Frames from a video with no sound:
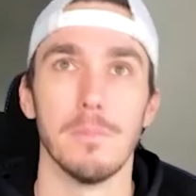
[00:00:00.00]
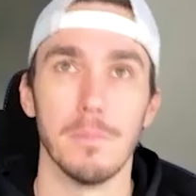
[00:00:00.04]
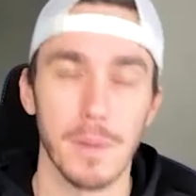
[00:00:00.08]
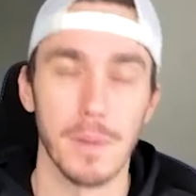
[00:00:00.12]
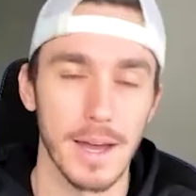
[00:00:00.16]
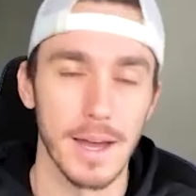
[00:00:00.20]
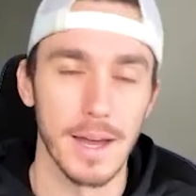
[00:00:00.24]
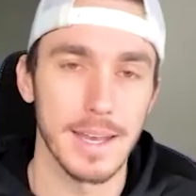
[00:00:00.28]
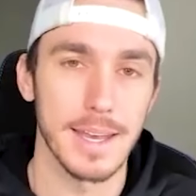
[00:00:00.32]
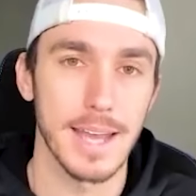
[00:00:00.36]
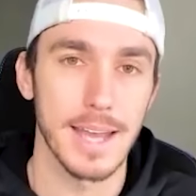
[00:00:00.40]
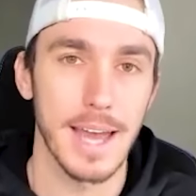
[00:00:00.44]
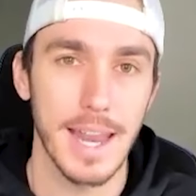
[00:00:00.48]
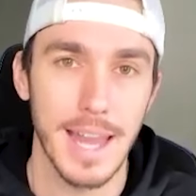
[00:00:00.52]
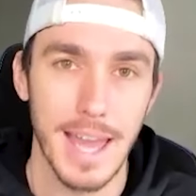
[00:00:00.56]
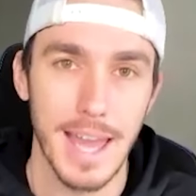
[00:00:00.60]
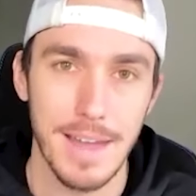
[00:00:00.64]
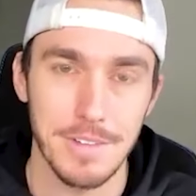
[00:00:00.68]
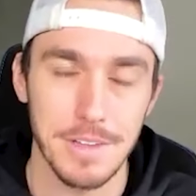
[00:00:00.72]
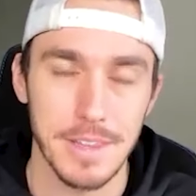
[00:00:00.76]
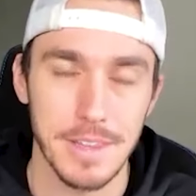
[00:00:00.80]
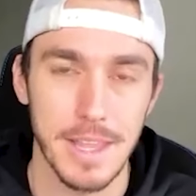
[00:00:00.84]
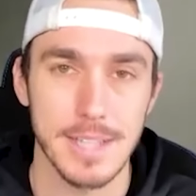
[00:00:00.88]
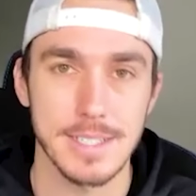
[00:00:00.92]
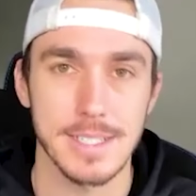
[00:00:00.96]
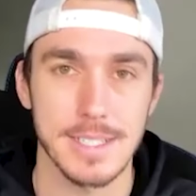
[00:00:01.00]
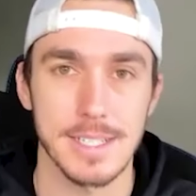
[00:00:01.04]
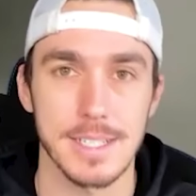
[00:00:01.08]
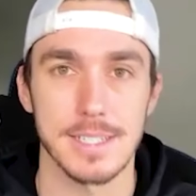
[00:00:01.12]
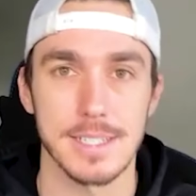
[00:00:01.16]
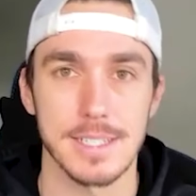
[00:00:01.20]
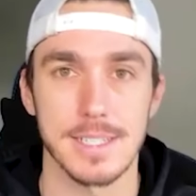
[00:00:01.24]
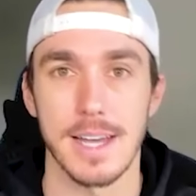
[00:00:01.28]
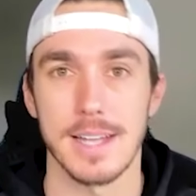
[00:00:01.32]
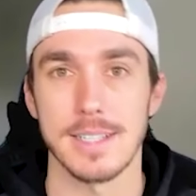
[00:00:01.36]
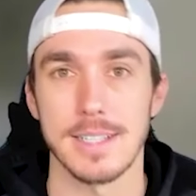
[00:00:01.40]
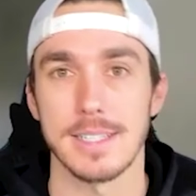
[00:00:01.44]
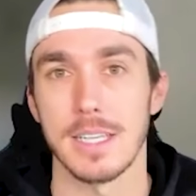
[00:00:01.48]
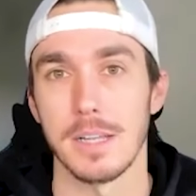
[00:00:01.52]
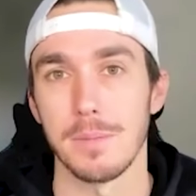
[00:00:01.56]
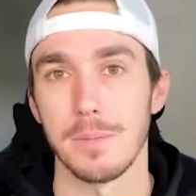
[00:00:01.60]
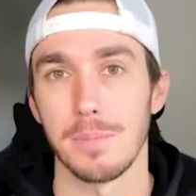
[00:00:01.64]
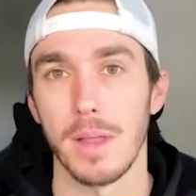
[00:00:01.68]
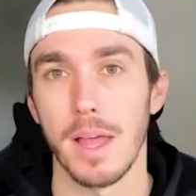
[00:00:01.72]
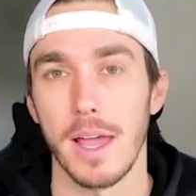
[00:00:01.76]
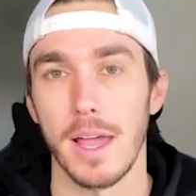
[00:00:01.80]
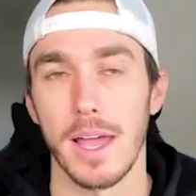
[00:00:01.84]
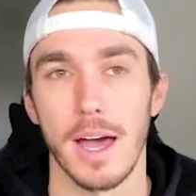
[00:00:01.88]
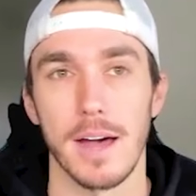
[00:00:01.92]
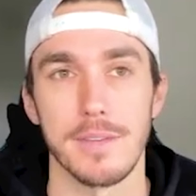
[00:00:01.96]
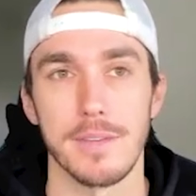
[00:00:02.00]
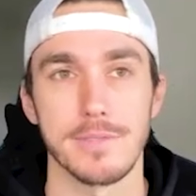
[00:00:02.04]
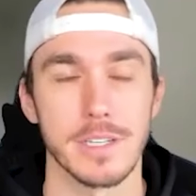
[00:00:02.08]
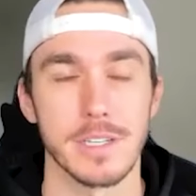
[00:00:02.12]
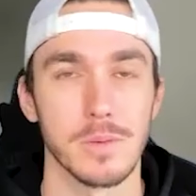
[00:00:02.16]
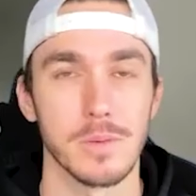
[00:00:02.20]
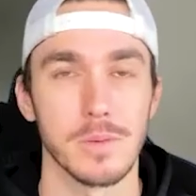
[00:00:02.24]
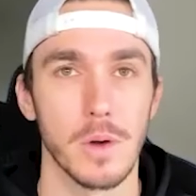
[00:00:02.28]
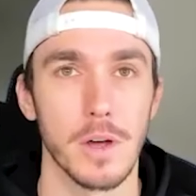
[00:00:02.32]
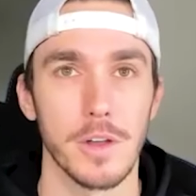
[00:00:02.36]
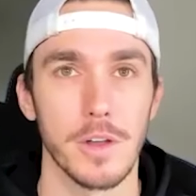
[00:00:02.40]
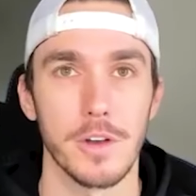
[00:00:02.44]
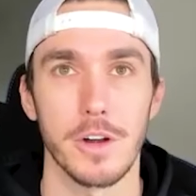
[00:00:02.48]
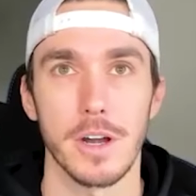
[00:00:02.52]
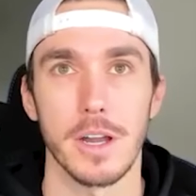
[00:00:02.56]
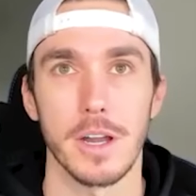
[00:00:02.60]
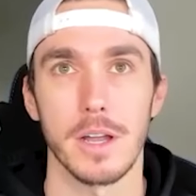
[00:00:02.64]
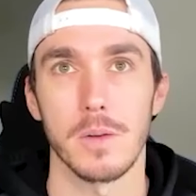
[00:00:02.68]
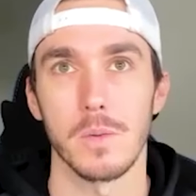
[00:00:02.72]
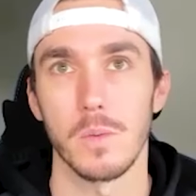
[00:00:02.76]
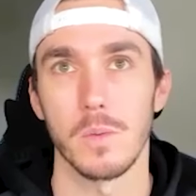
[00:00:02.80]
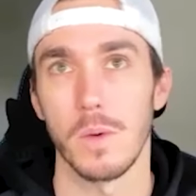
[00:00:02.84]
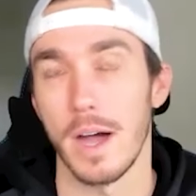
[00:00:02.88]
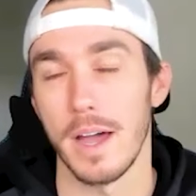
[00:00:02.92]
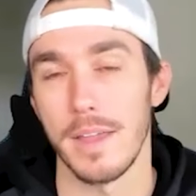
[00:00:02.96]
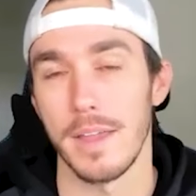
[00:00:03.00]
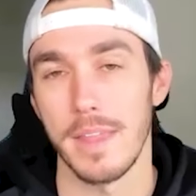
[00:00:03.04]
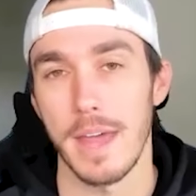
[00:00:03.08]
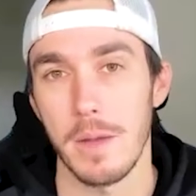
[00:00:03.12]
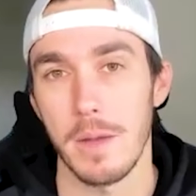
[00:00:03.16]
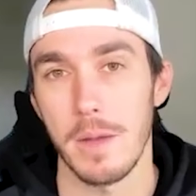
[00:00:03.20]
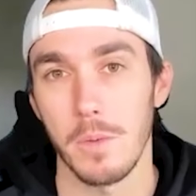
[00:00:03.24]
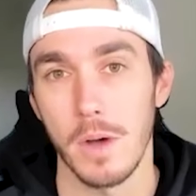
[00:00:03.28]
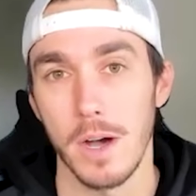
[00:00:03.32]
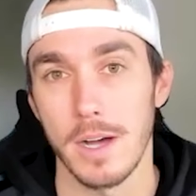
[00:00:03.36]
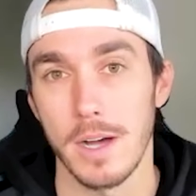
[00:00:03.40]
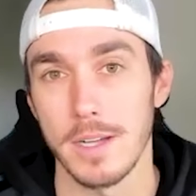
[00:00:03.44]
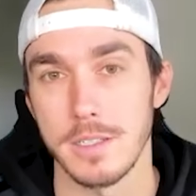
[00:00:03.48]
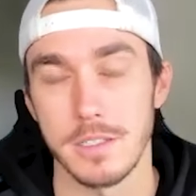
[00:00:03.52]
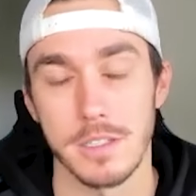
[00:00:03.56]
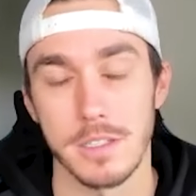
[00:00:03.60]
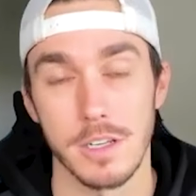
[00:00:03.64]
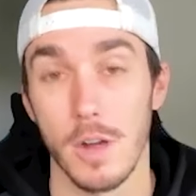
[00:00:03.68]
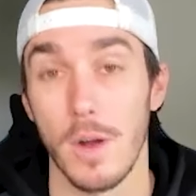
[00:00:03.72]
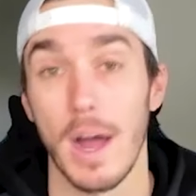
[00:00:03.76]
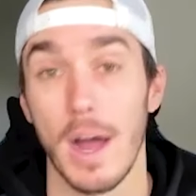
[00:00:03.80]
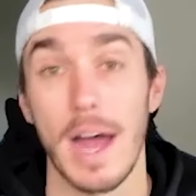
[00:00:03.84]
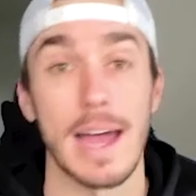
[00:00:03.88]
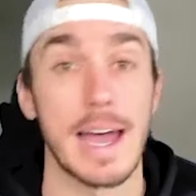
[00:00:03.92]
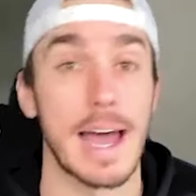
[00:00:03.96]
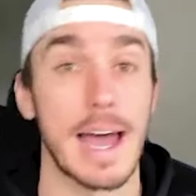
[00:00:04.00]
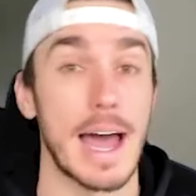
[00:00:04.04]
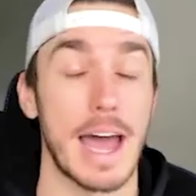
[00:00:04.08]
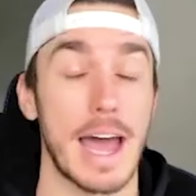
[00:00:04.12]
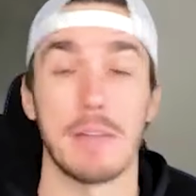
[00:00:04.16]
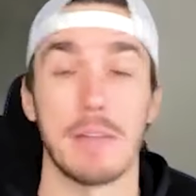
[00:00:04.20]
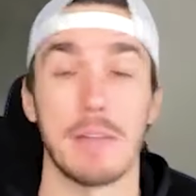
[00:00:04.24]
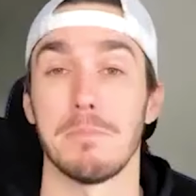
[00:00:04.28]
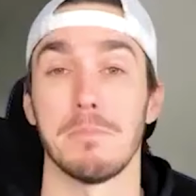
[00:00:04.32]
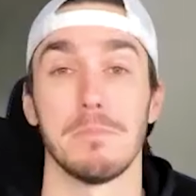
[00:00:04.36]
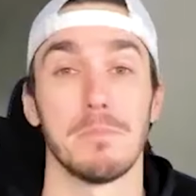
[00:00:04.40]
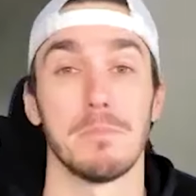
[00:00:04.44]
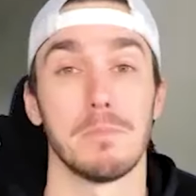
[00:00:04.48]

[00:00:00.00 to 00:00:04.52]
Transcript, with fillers: but not having that success in the playoffs and wondering why that was. You know, I, I